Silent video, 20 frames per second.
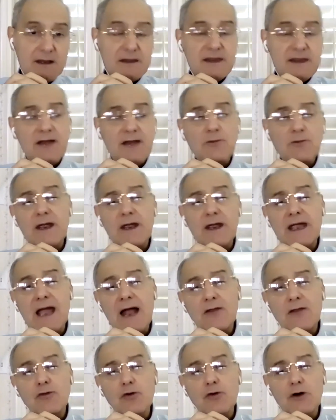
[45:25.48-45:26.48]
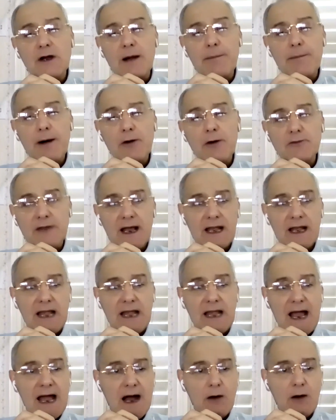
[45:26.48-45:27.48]
Then we can talk about
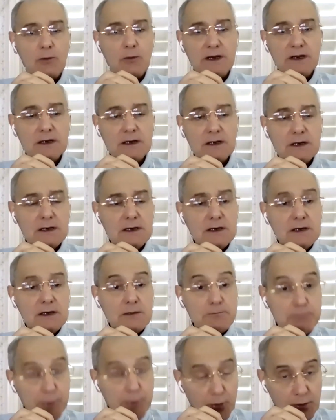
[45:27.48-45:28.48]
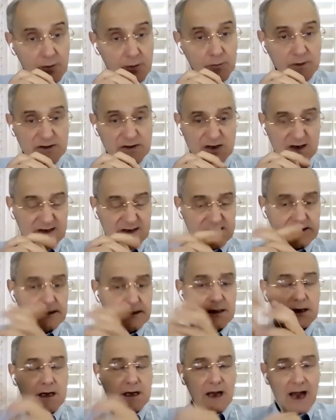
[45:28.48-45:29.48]
Al-Hawi book, which is,
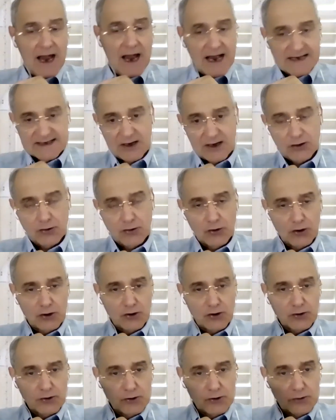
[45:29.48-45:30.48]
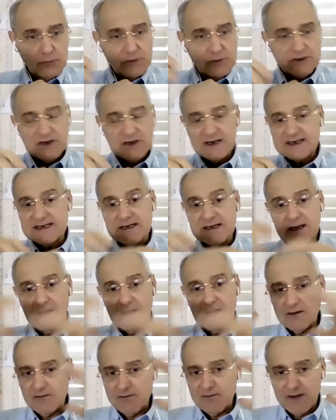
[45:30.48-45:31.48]
as I told you, which is
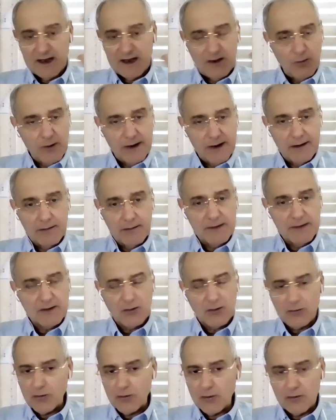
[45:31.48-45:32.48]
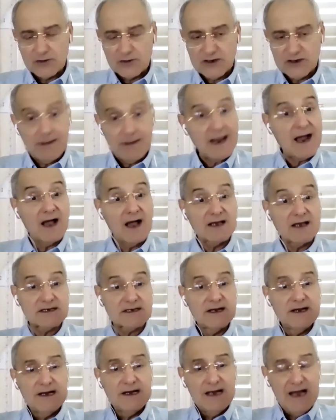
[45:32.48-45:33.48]
not very well methodology, because
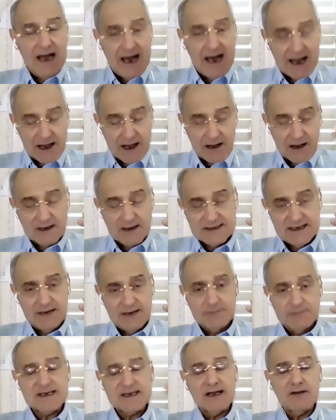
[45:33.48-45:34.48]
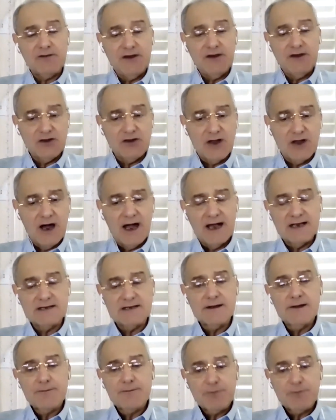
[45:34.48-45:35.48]
Al-Razi himself, he
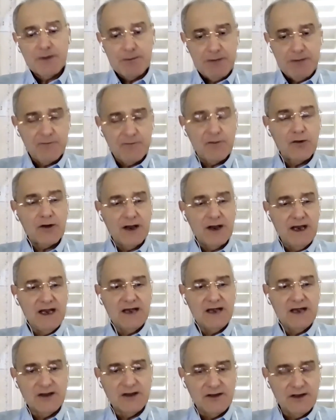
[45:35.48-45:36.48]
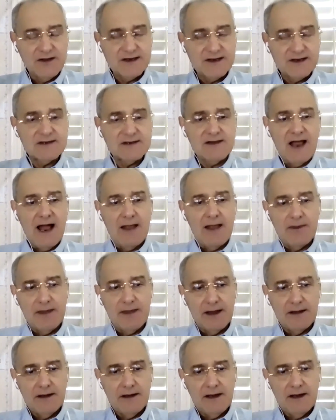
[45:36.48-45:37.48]
died before he edited it, and
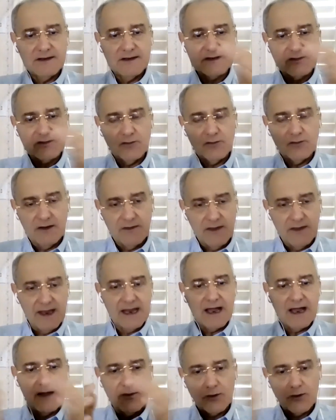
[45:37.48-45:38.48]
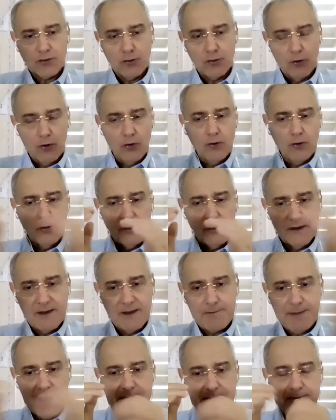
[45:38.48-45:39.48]
then his student, they gathered all the
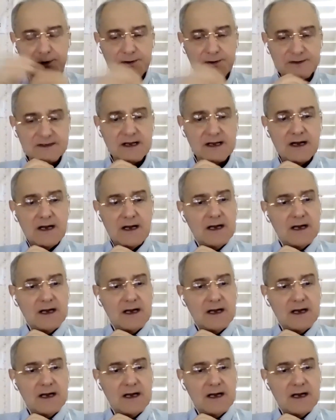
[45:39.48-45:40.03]
papers